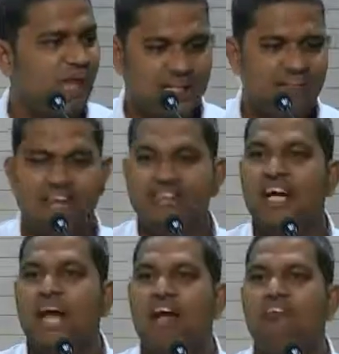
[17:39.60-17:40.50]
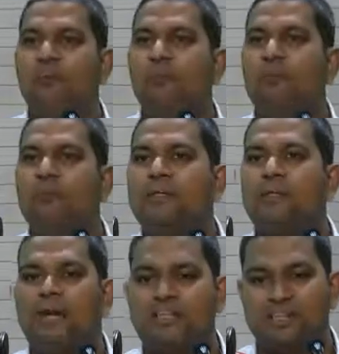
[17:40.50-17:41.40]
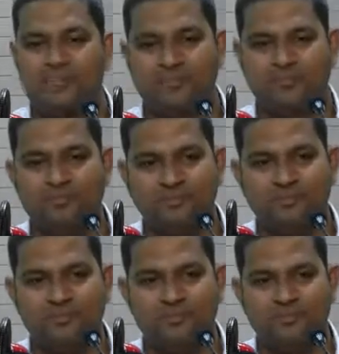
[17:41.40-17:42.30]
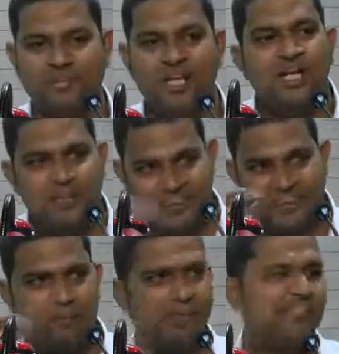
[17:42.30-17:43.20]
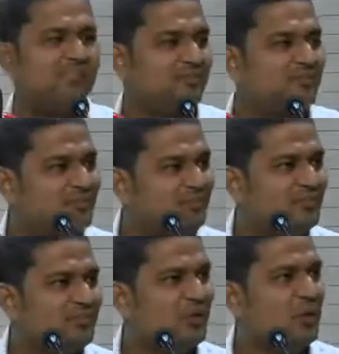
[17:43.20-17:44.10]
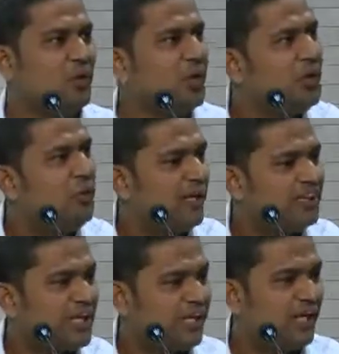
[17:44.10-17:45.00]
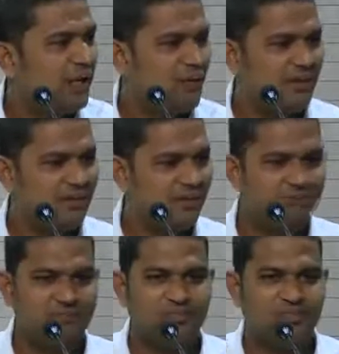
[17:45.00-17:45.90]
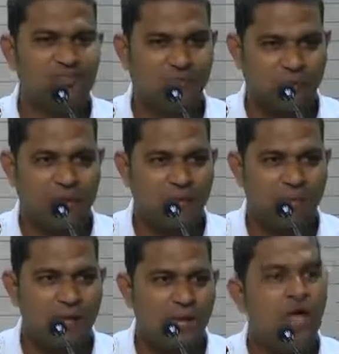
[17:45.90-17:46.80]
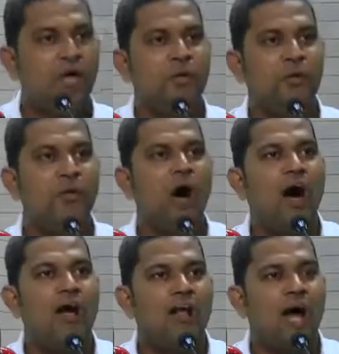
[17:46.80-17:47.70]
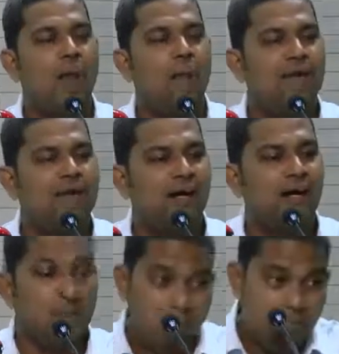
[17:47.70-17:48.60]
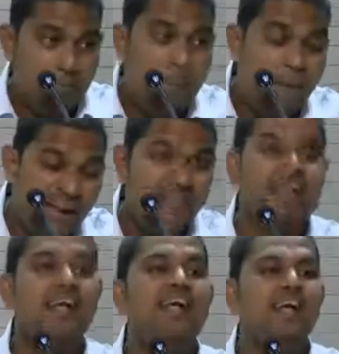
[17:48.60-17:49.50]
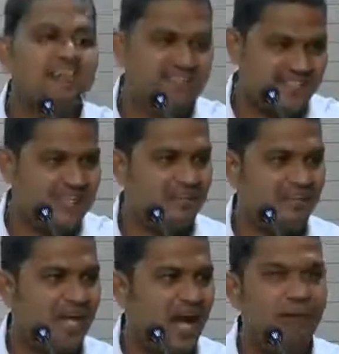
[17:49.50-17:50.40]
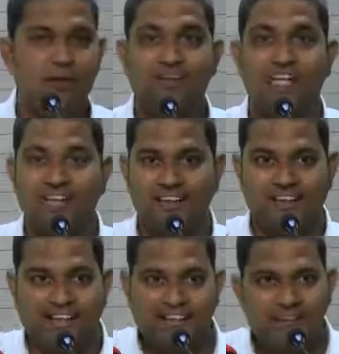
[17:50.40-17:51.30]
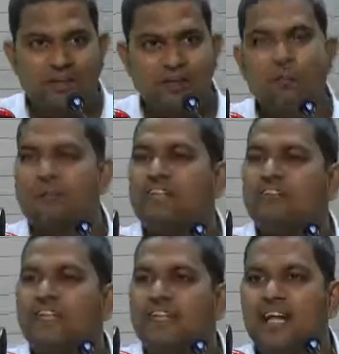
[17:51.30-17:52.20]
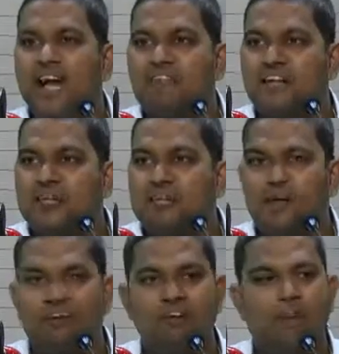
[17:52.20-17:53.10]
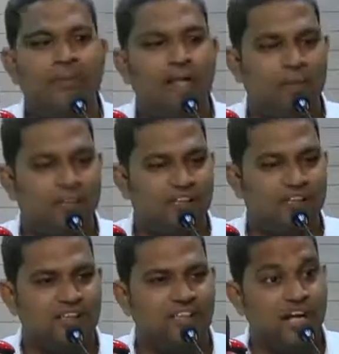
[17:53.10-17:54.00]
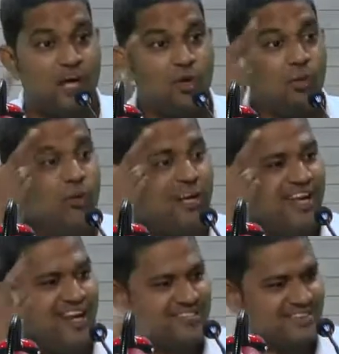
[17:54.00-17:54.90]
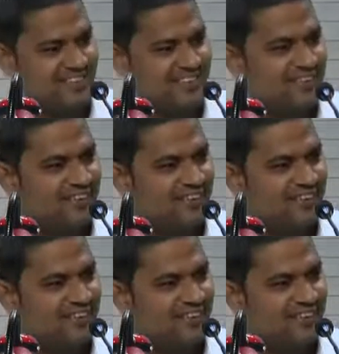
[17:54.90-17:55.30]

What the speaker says: Otherwise, it will be a mismatch. Just imagine, you are a chartered accountant, okay? You are among the better Indians. I mean to say that, now you must have seen that advertisement of Amitabh Bachchan. There are two Indias.